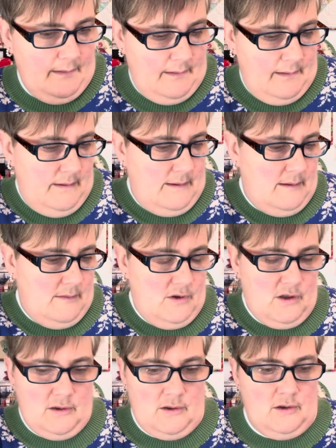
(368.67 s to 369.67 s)
Here
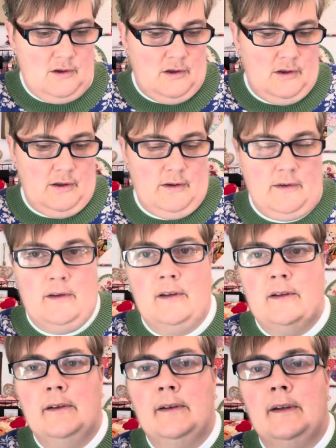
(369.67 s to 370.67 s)
I'll just show you the
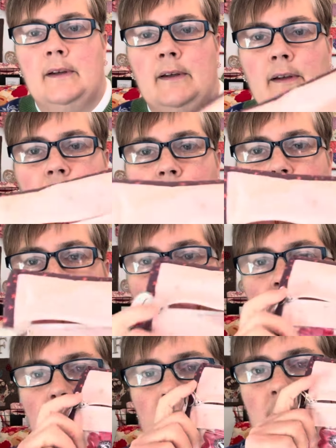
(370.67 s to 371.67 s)

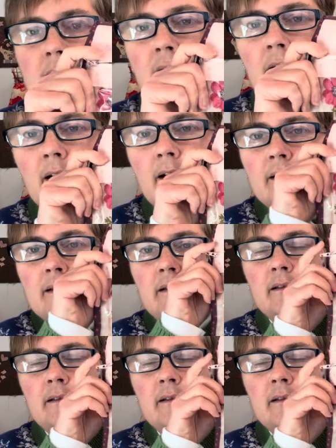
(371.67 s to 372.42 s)
inside.